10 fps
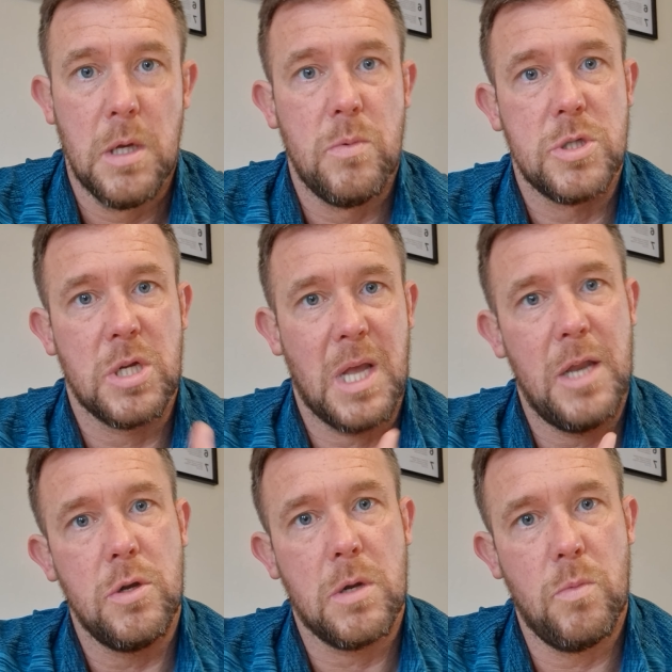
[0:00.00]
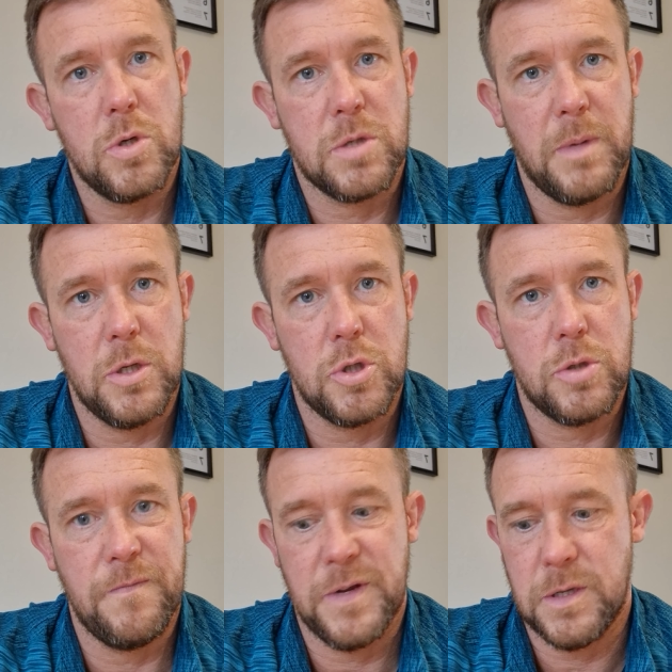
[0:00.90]
which again you can watch in my
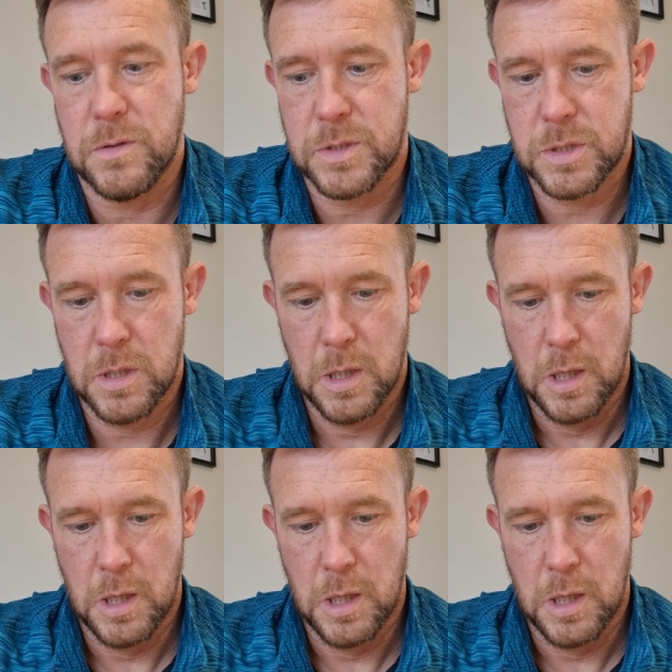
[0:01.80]
YouTube videos.